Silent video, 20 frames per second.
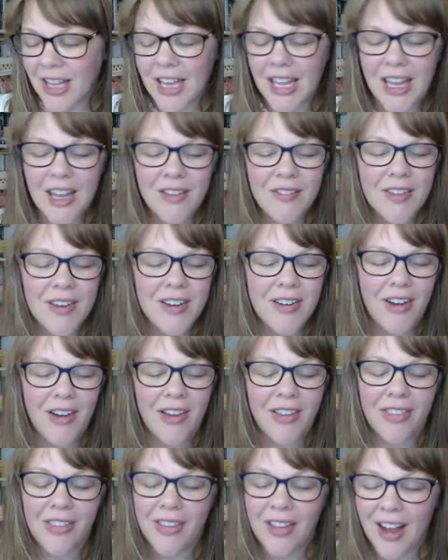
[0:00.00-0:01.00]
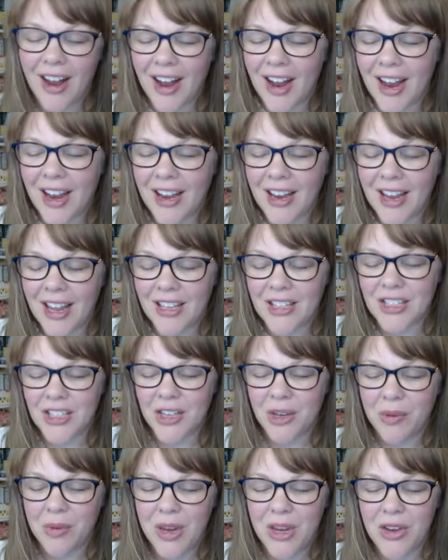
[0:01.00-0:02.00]
even online, and
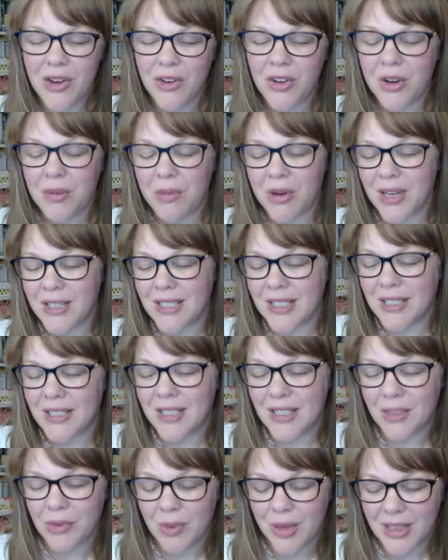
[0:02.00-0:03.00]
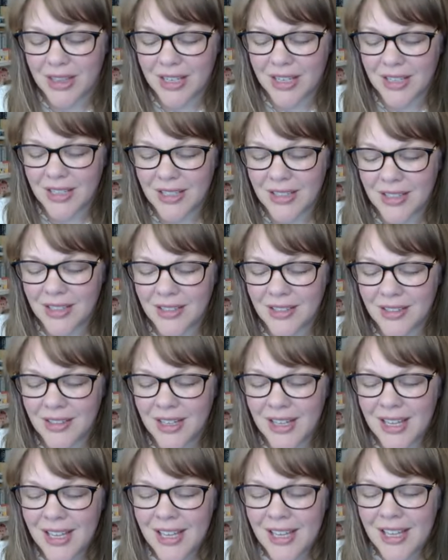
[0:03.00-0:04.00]
so we know your presence is with us.
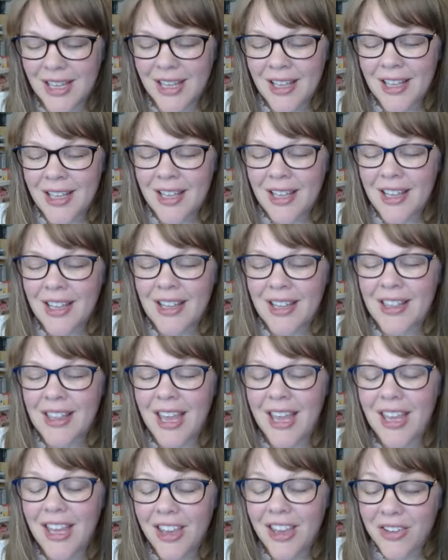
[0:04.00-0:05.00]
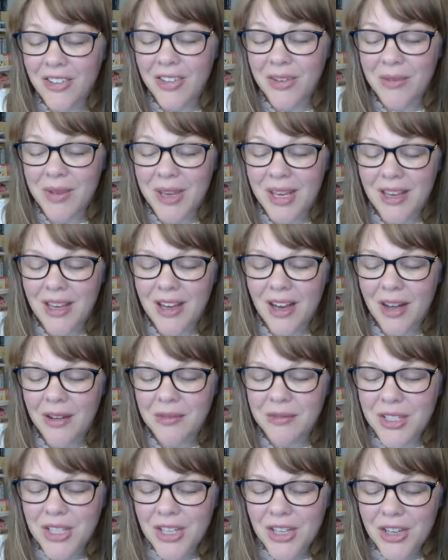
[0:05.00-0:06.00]
Thank you that we can
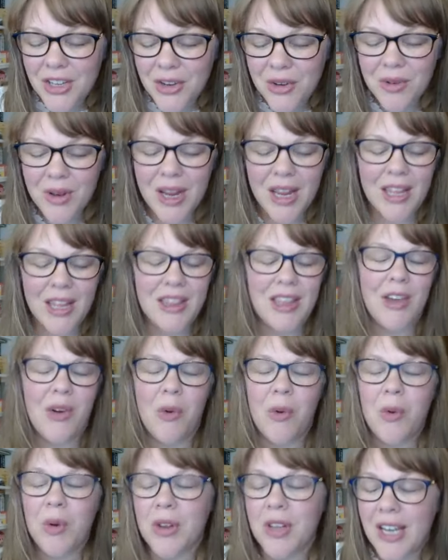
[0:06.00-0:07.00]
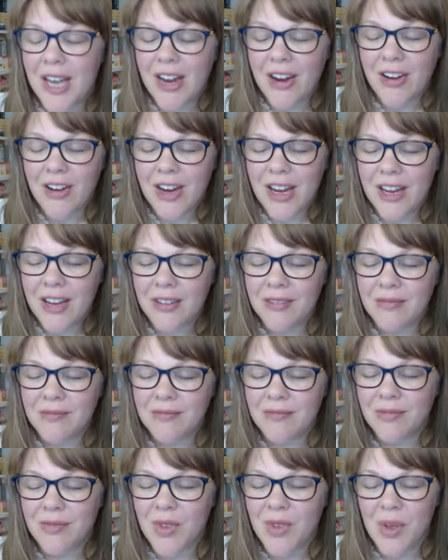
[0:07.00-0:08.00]
come to you in the ordinary
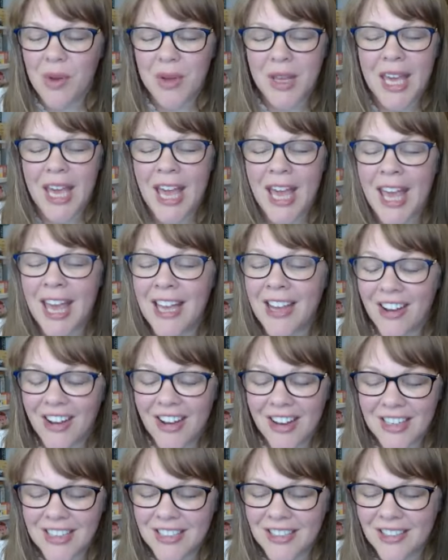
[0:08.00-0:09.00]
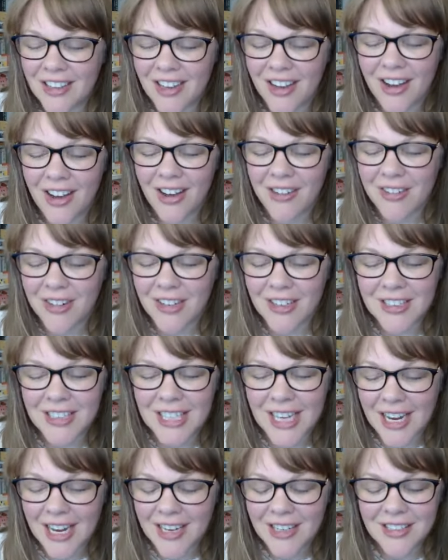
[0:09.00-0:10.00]
chaos of our
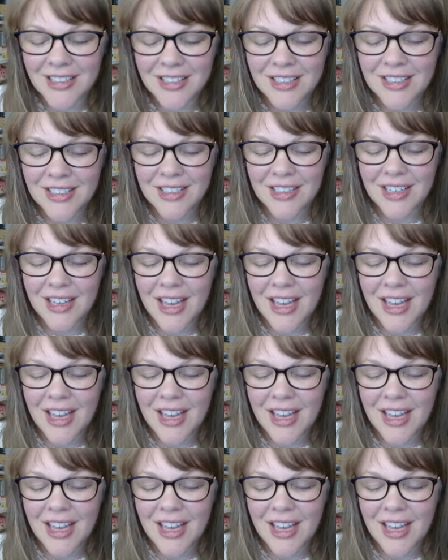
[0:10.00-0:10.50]
days